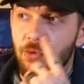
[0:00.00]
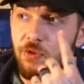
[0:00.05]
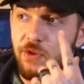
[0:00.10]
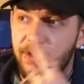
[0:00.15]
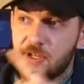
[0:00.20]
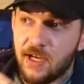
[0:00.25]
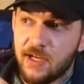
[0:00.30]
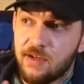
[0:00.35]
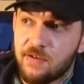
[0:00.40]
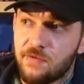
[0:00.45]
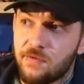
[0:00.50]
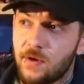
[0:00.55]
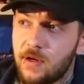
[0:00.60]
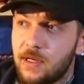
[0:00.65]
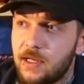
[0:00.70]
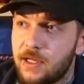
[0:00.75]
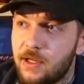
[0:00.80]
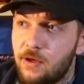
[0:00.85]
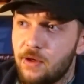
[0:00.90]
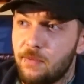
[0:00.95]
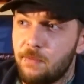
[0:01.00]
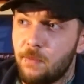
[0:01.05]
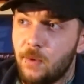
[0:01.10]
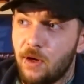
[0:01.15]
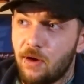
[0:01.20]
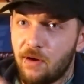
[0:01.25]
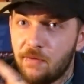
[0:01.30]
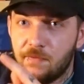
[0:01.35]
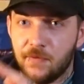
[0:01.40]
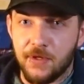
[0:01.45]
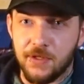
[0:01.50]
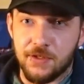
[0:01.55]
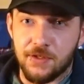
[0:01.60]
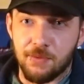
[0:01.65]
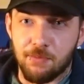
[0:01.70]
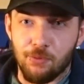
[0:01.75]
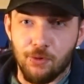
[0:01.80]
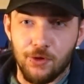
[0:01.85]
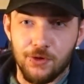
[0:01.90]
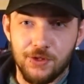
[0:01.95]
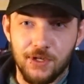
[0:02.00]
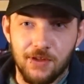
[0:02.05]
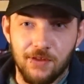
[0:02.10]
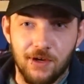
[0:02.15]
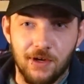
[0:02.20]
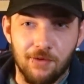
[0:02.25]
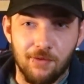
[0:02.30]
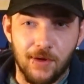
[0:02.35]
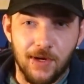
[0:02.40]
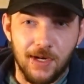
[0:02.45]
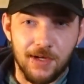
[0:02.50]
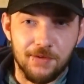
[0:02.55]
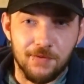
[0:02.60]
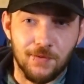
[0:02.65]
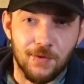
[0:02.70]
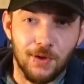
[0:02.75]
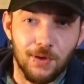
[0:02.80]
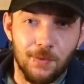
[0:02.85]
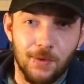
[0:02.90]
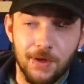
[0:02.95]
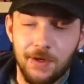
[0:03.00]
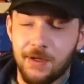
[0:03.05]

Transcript: the day has finally come where I finished the project that I ran out of glue on.